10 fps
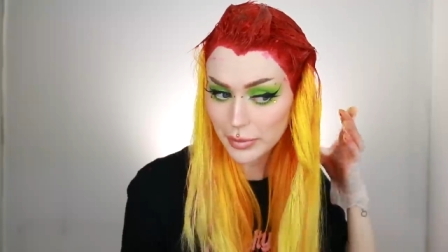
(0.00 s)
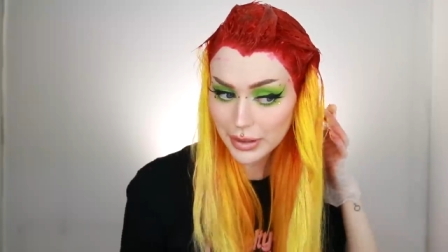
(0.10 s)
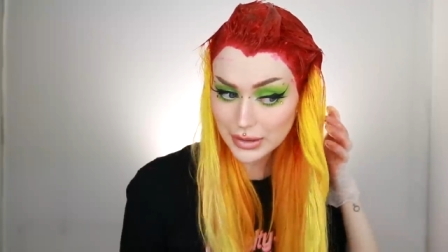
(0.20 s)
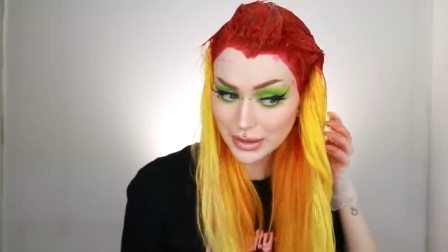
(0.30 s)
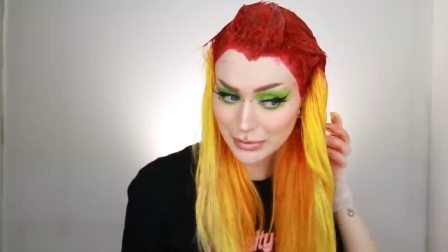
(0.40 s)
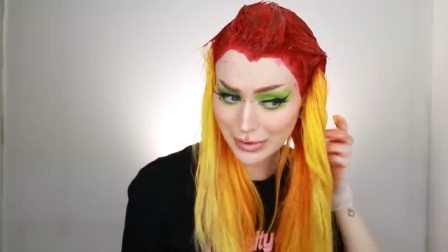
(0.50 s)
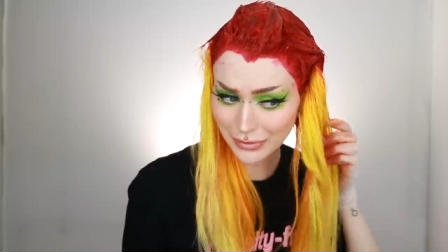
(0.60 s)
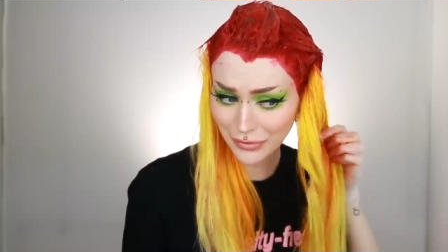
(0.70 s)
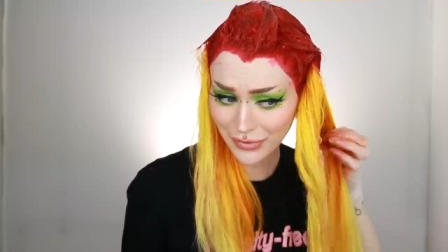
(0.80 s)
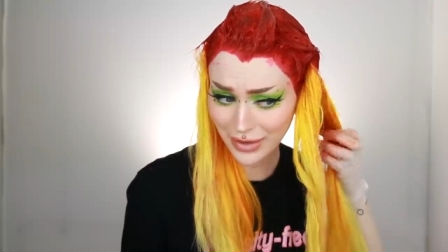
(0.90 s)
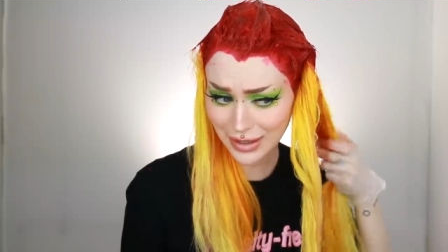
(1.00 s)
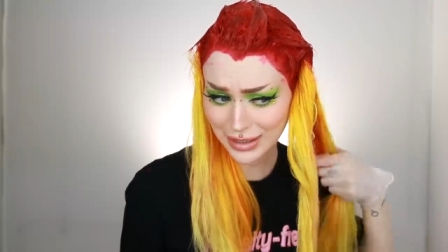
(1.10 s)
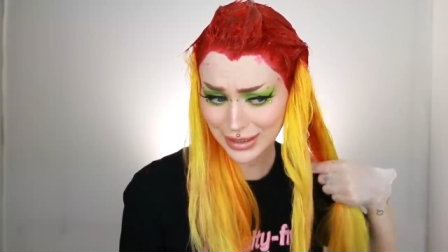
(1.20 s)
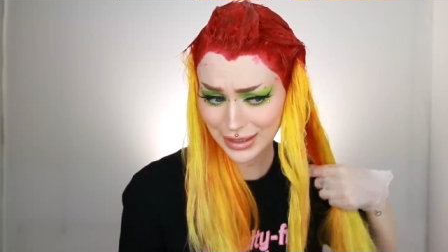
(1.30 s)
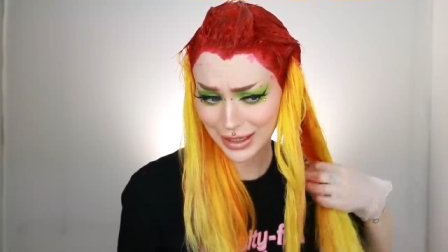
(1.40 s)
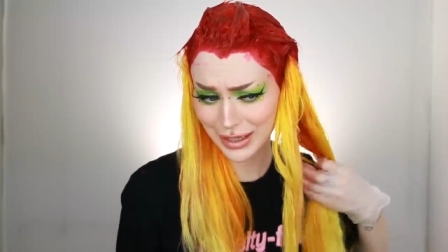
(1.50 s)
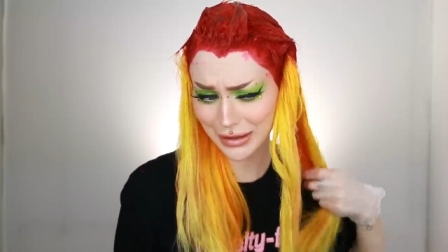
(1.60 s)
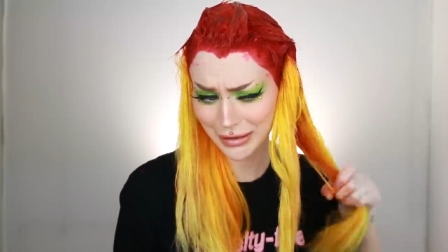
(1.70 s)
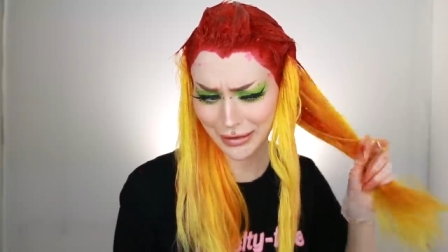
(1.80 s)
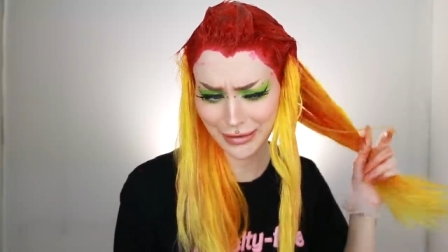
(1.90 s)
because I'm not fun.
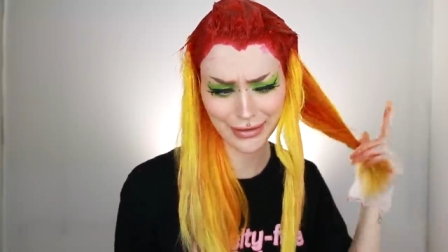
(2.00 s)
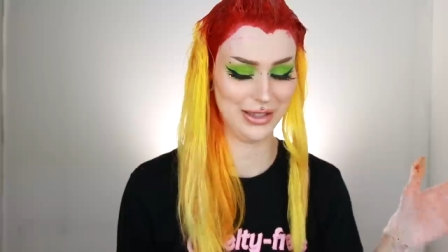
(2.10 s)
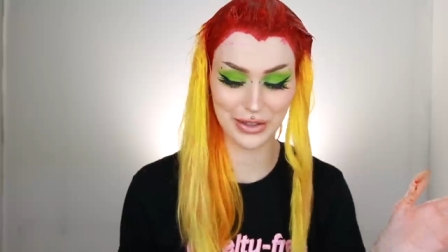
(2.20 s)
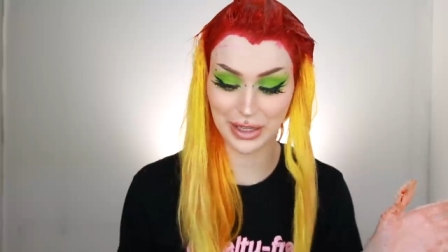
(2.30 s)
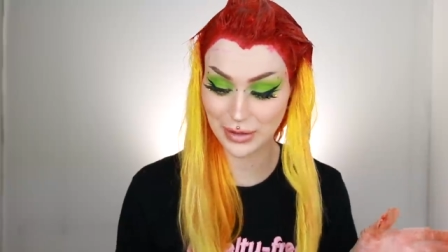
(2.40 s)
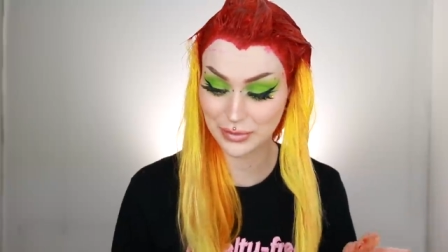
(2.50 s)
Okay,